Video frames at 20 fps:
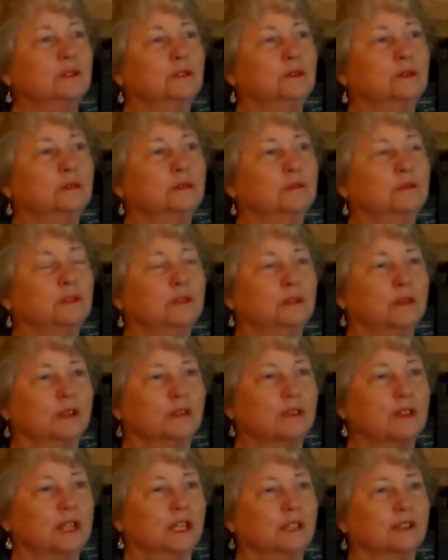to do
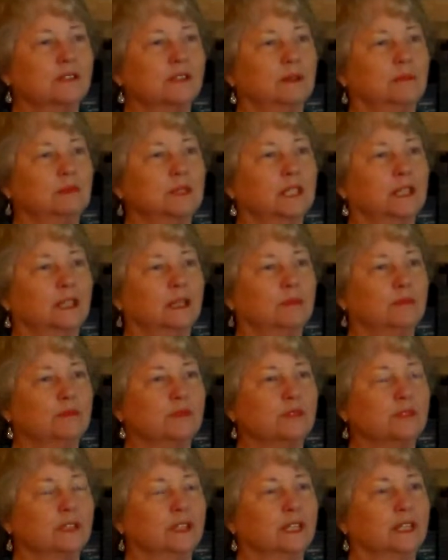their thing
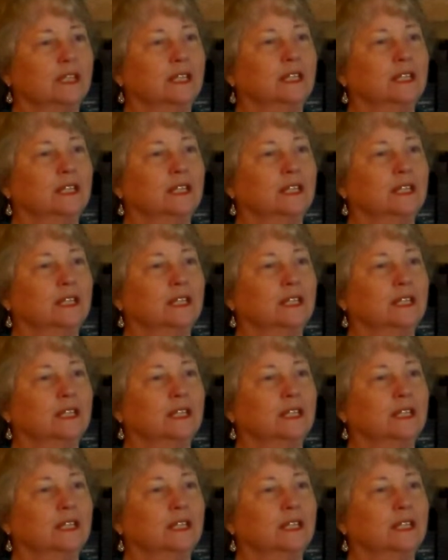sometimes.